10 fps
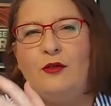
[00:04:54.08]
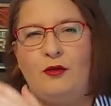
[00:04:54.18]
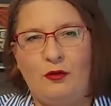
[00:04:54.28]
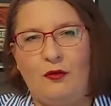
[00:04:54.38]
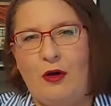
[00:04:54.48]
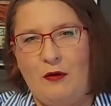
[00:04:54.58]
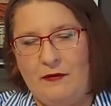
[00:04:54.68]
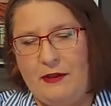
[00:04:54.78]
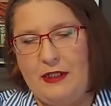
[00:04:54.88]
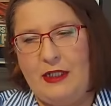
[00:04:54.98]
too
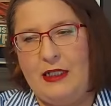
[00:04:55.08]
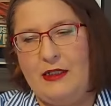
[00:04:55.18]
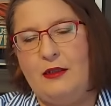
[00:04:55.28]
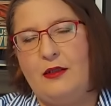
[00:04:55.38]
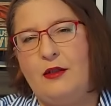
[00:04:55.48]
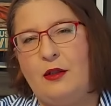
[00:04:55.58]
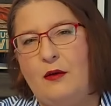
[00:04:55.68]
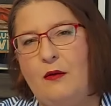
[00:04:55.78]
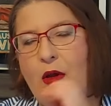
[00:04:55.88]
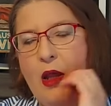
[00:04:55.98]
oversized.
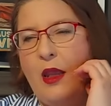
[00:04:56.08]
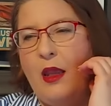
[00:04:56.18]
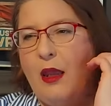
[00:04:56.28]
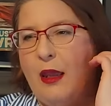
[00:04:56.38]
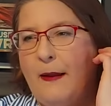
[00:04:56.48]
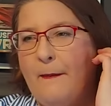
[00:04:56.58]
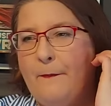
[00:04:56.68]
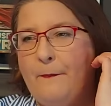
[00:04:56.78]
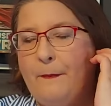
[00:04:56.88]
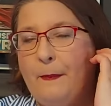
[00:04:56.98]
So
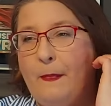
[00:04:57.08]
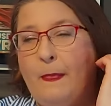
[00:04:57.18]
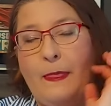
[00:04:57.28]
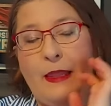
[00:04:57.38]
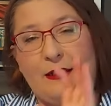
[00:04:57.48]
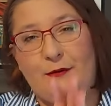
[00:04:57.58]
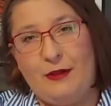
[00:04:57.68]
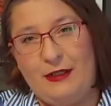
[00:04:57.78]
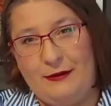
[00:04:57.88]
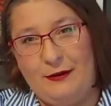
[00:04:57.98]
that's
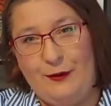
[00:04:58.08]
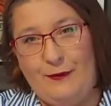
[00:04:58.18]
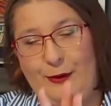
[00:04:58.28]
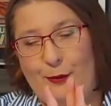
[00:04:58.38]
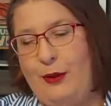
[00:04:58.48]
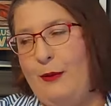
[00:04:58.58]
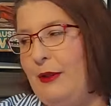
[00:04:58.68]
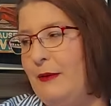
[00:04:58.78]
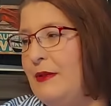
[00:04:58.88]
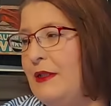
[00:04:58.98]
one of the
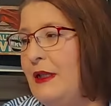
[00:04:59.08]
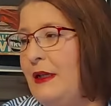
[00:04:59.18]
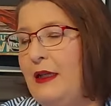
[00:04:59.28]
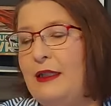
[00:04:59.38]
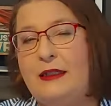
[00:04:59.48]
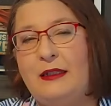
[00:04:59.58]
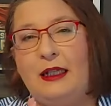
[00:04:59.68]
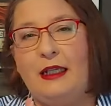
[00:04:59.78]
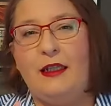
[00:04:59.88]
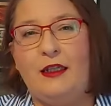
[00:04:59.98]
problems. And
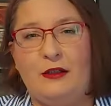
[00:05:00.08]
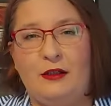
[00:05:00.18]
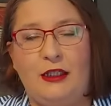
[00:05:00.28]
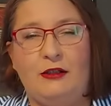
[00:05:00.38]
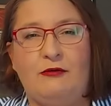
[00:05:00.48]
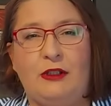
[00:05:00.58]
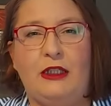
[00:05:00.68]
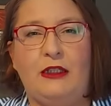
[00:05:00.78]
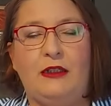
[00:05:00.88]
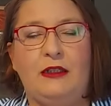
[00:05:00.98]
like in
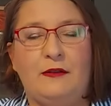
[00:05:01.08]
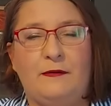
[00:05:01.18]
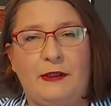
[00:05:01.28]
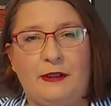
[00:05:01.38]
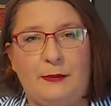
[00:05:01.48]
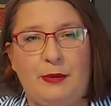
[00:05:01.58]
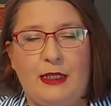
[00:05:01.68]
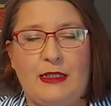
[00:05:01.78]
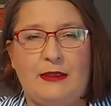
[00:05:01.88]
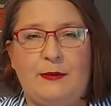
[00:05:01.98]
general, it's a very
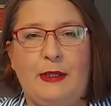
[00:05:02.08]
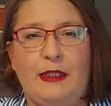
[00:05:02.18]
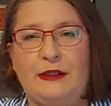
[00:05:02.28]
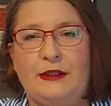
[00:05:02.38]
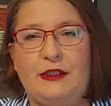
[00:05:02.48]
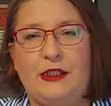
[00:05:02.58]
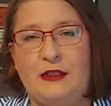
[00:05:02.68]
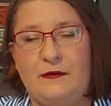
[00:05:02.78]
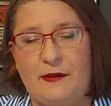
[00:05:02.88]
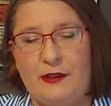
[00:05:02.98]
pleasant pattern,
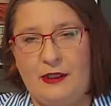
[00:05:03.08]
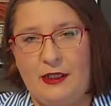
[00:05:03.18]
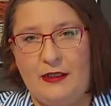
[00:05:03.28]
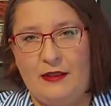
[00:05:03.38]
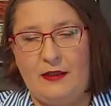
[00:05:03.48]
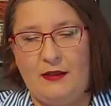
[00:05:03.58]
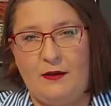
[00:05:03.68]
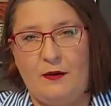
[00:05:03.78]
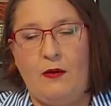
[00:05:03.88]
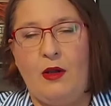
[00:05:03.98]
it's very nice.
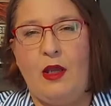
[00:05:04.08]
So